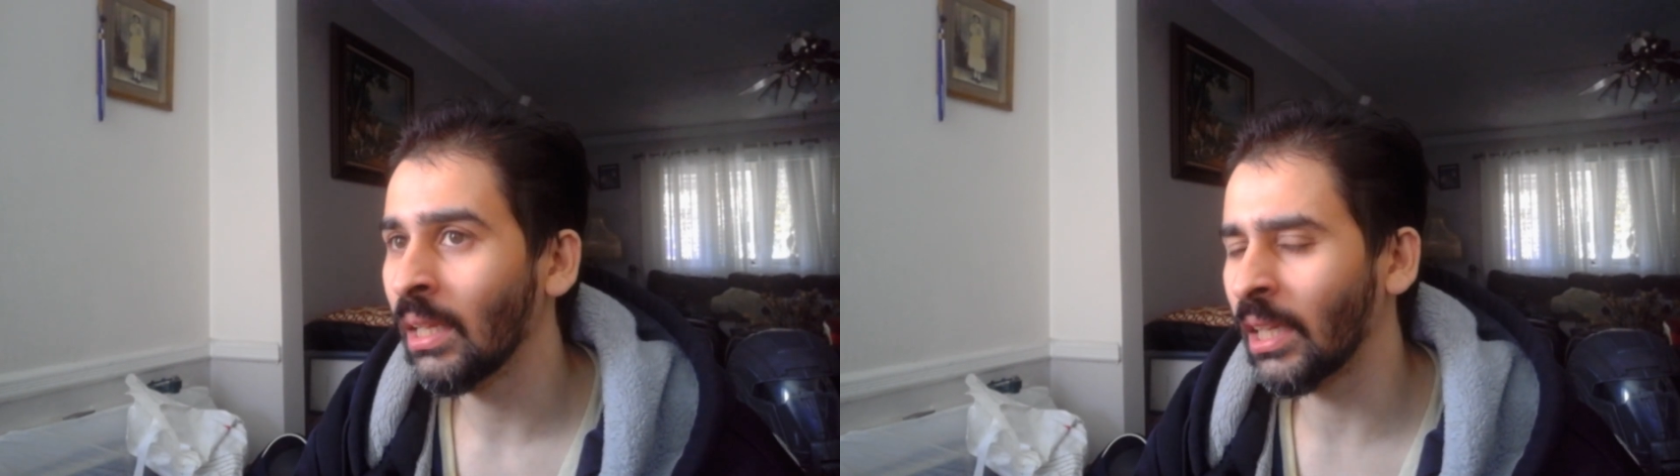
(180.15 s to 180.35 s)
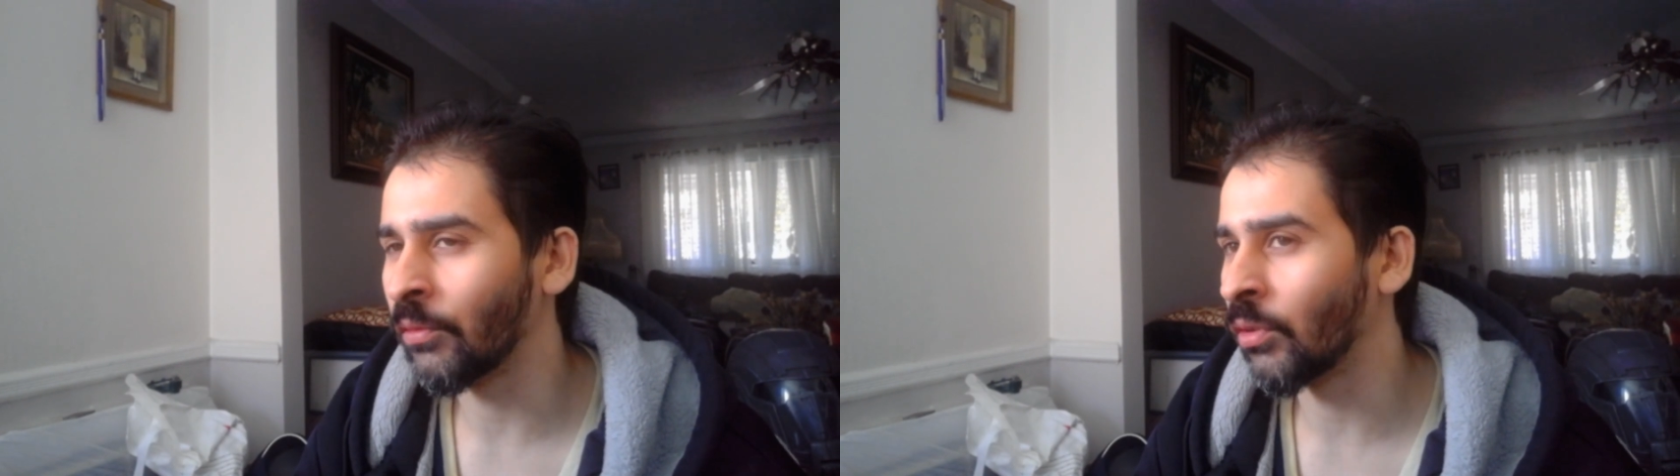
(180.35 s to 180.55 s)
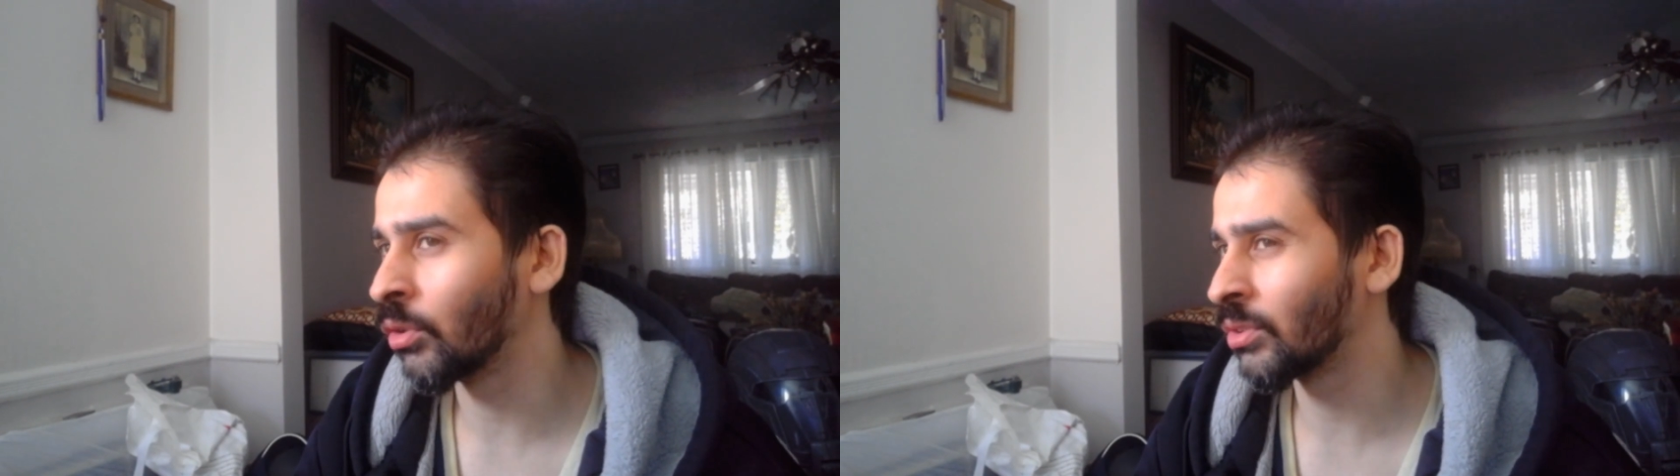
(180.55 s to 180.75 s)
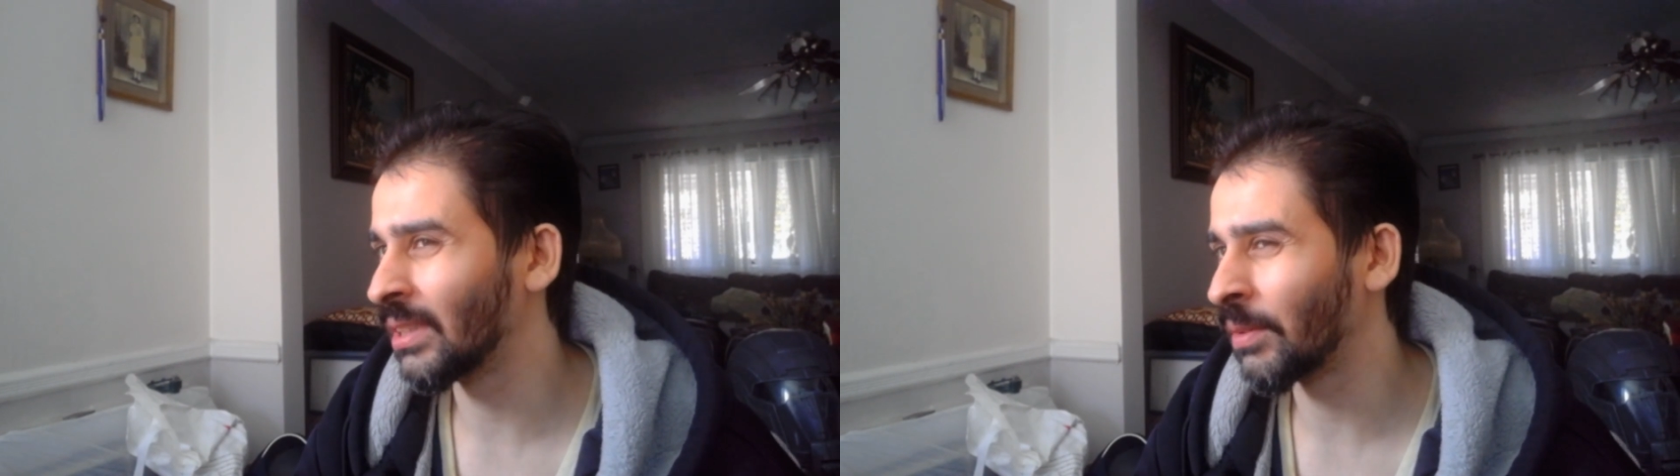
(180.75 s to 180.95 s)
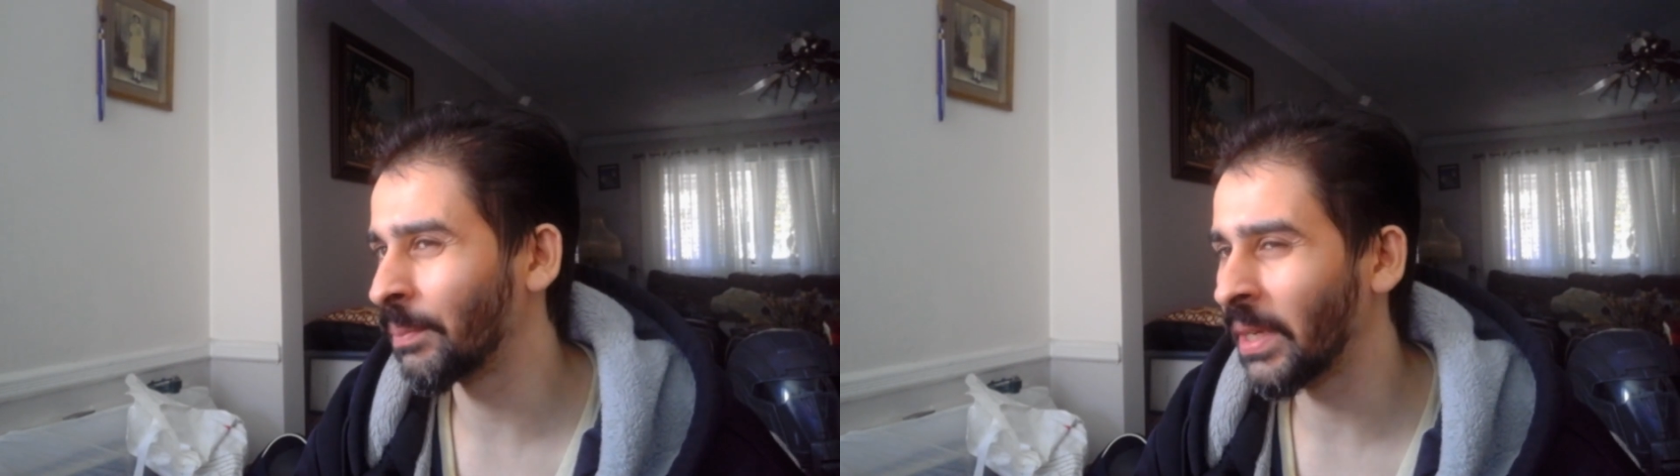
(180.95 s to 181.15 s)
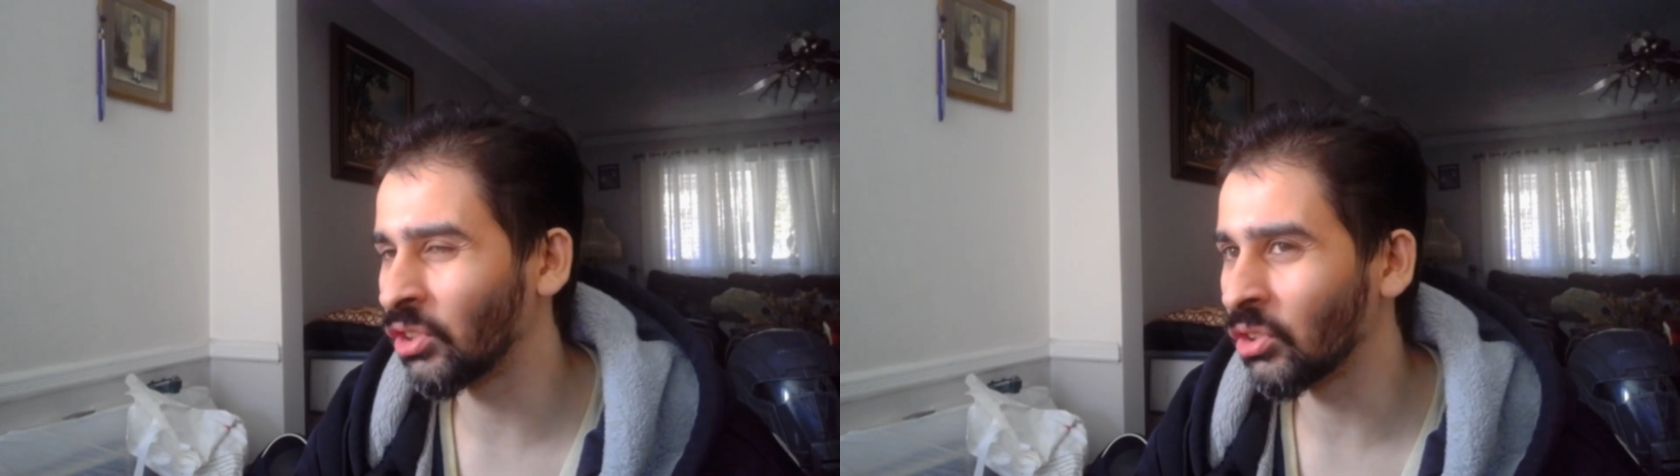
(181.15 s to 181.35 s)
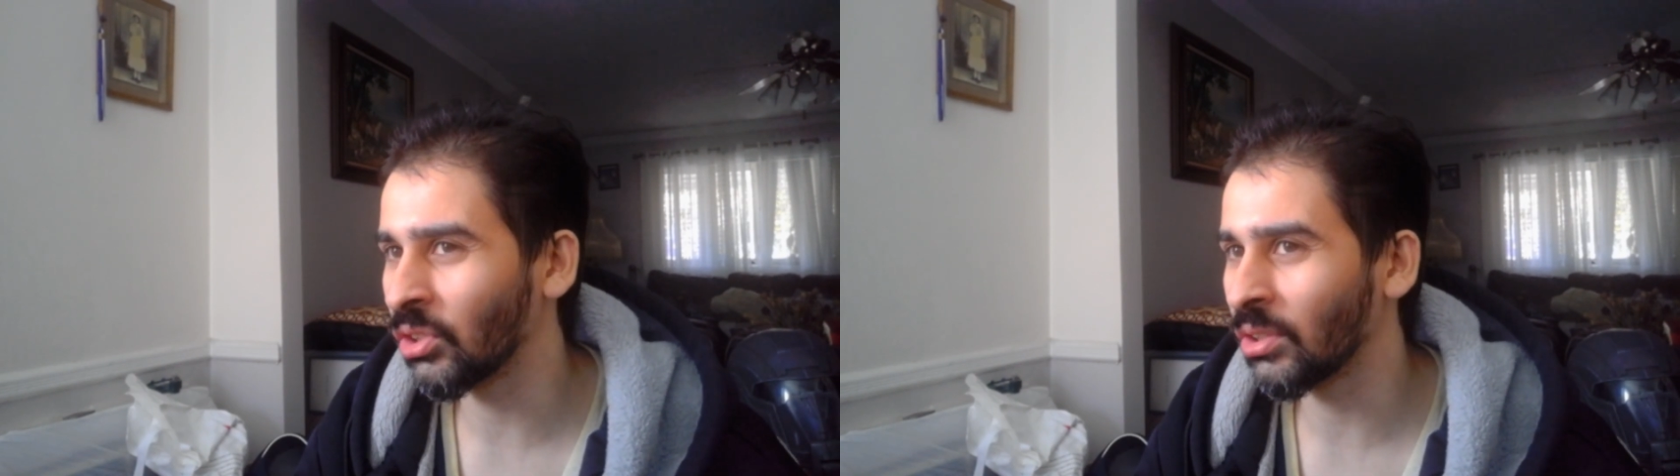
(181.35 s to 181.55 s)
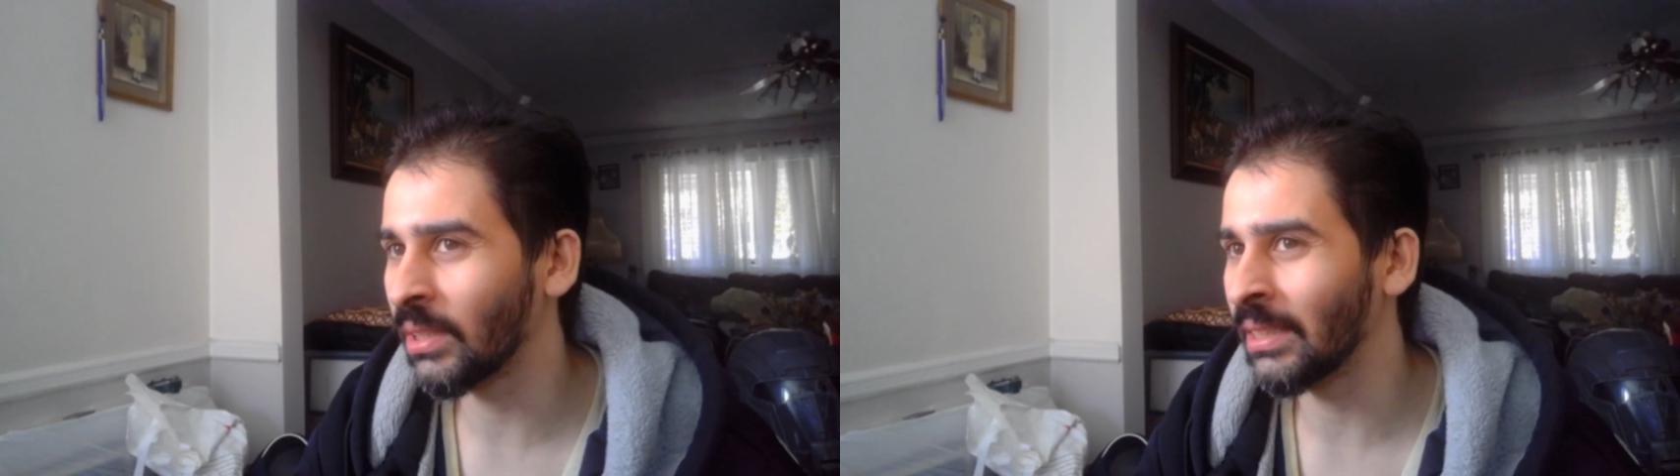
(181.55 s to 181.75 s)
Like, Rose never mentions
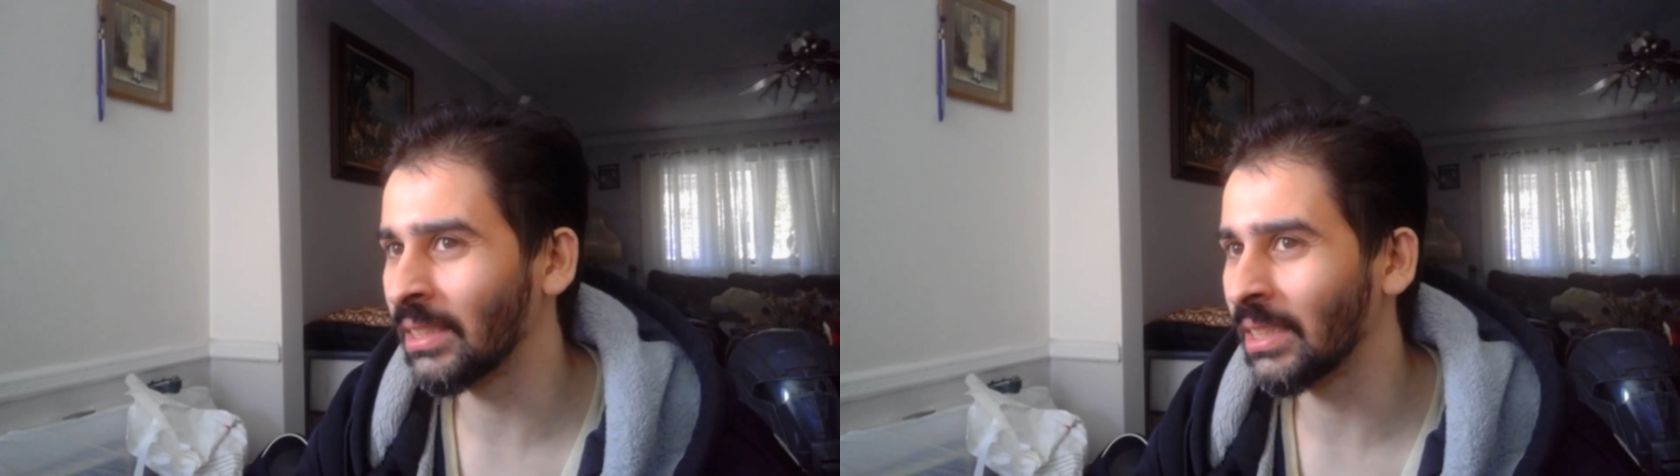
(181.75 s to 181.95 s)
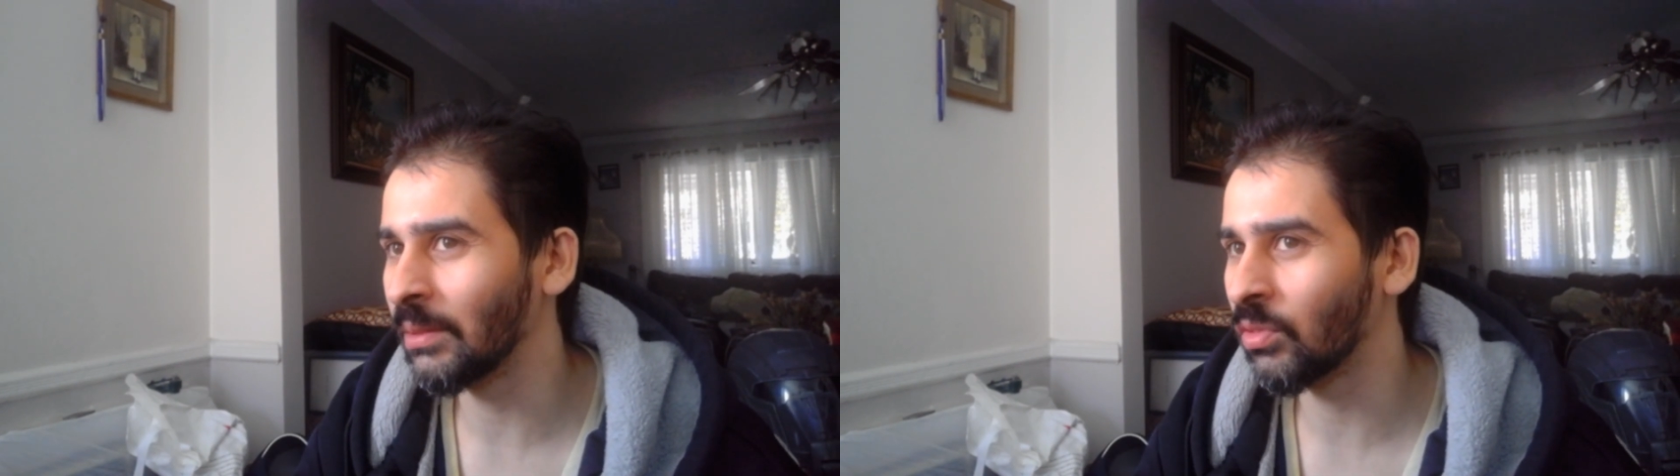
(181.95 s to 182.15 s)
her, and it seems